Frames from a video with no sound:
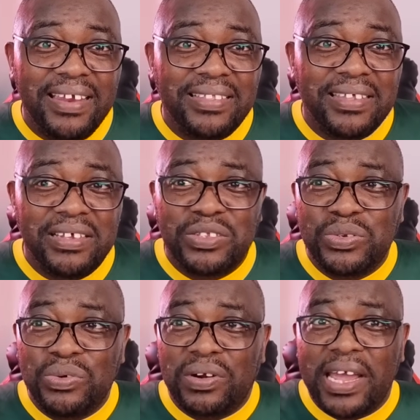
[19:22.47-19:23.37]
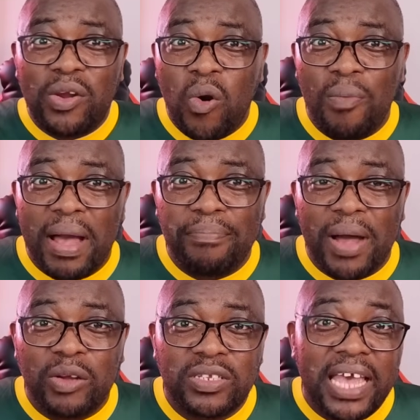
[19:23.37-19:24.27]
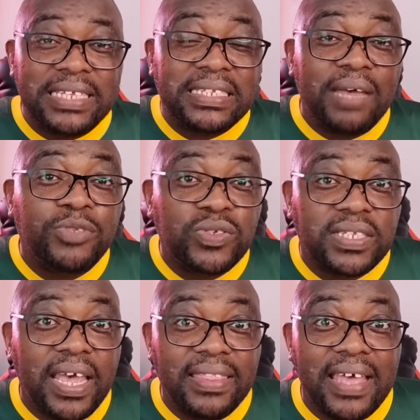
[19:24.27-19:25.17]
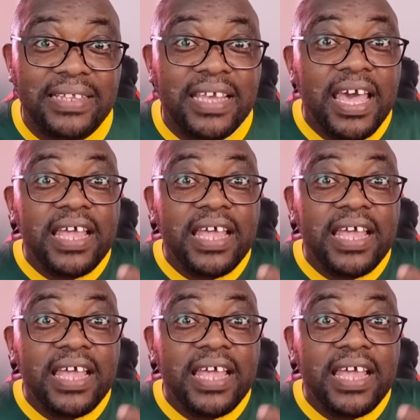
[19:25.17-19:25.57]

anything to write home about, except to say that